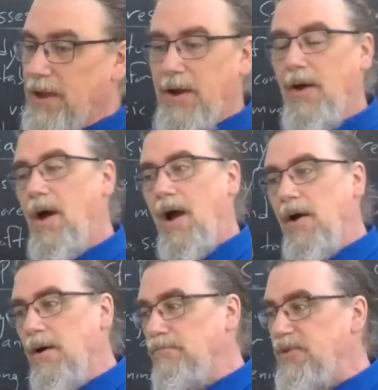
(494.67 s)

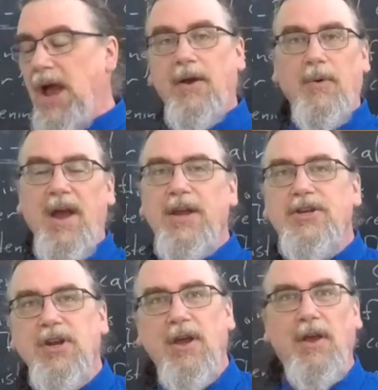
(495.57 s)
our
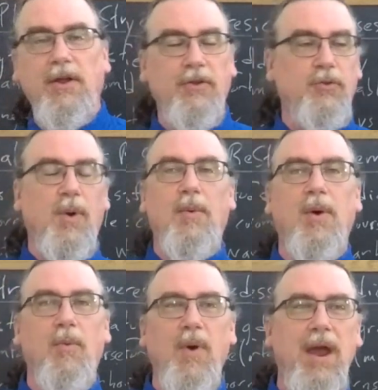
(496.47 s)
decorations, what
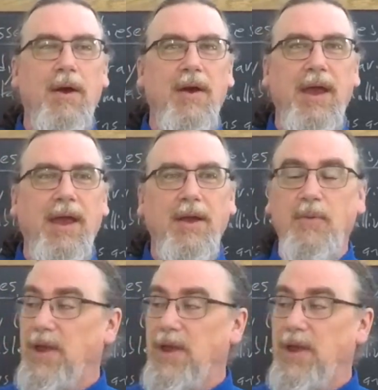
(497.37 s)
we're wearing.